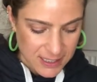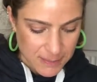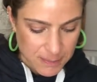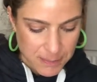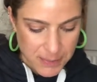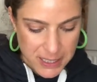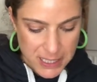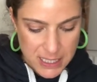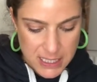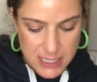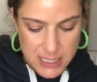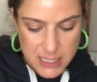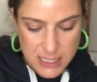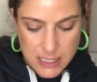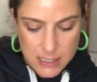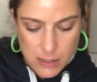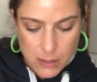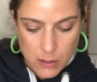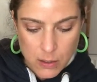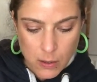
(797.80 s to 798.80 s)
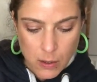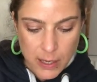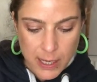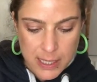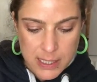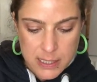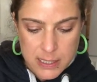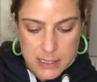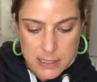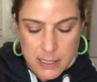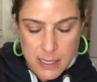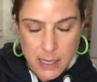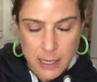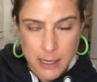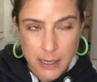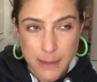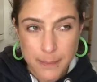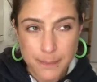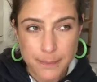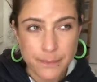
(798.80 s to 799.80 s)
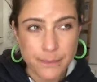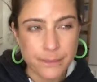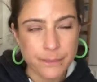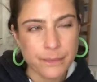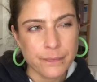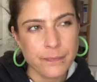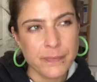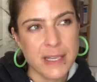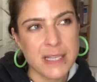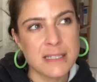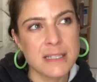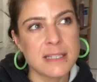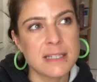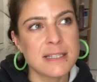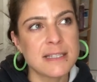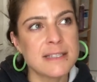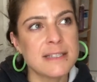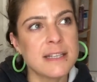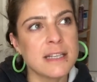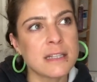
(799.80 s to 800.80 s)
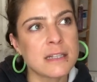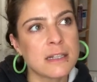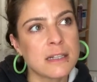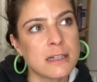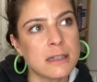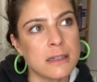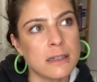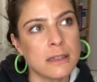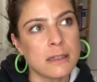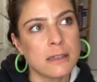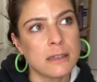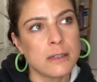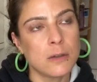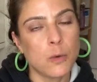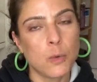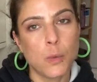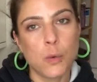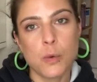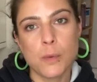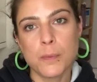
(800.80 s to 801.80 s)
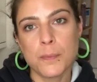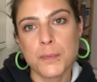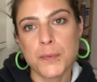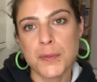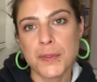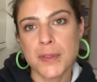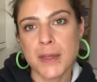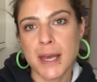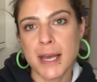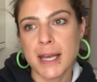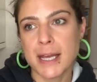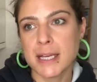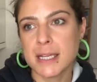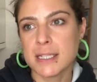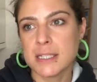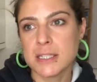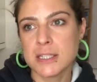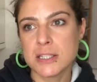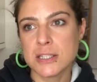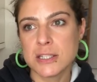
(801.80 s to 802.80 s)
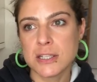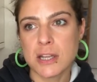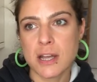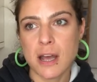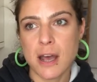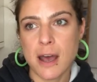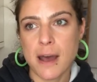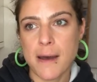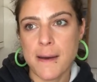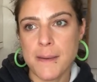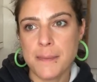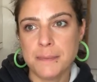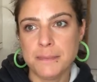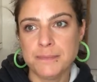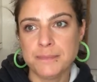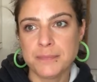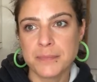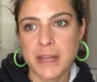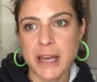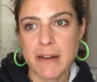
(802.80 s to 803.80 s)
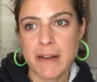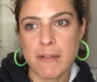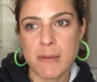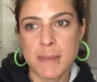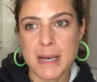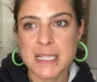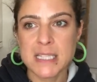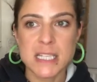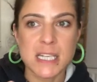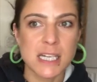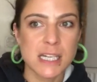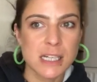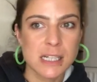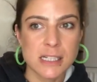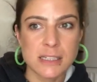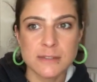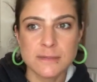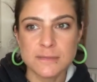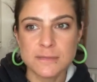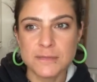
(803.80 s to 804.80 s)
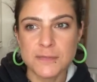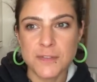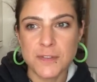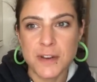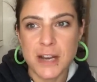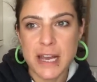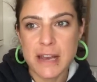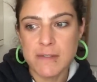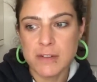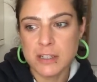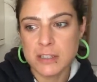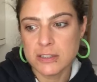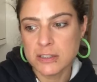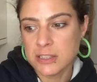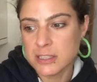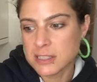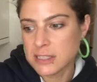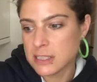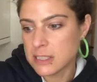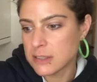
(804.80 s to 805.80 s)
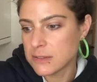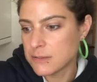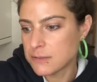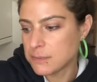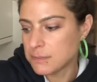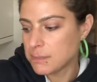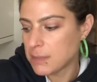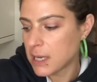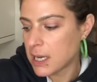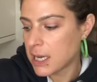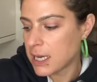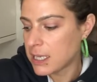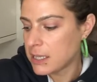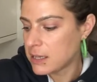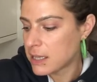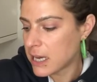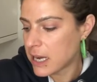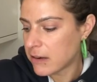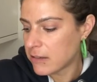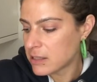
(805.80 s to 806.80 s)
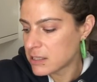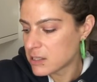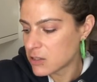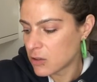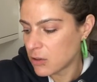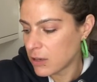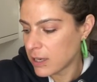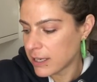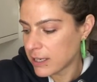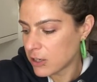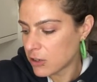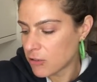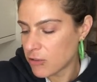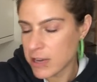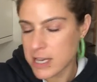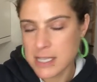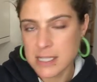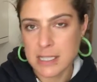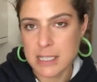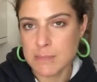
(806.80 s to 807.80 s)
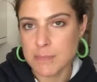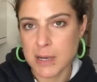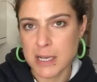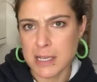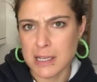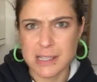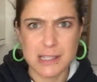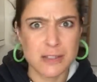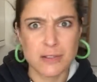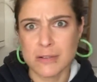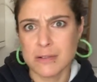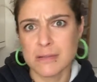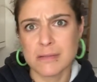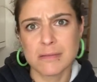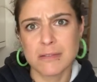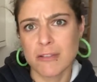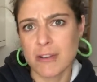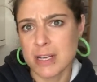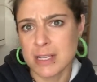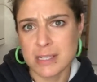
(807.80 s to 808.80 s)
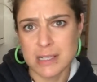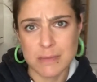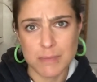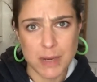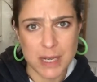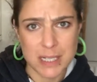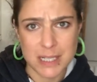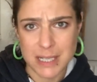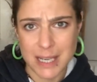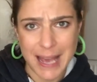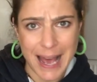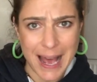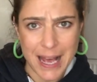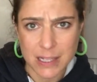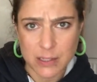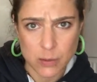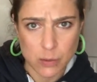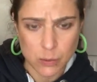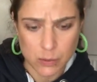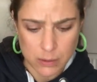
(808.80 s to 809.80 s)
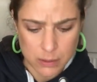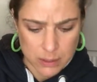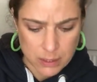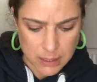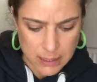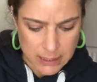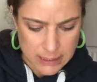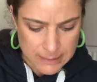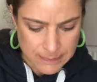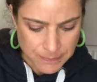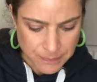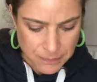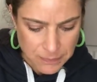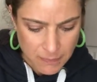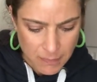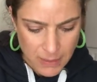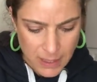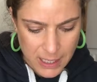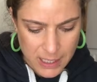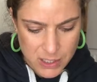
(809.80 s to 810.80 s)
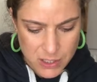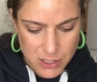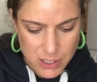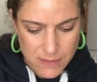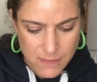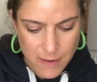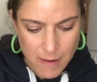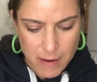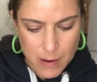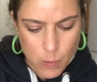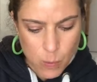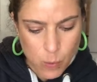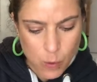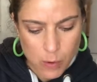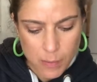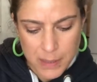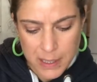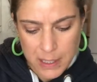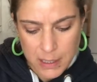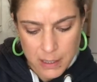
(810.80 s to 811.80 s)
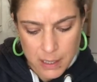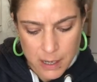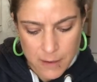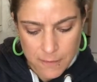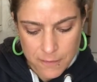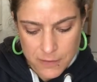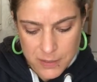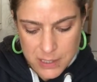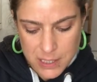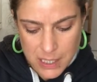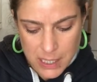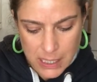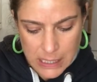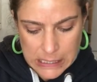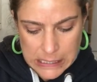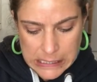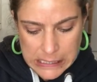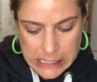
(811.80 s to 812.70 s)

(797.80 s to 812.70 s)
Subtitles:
But there's a subtle warmth and aromatic flavour just sort of behind there. It's not like a crazy spice. It's not crazy spicy at all. It's just very warming and comforting.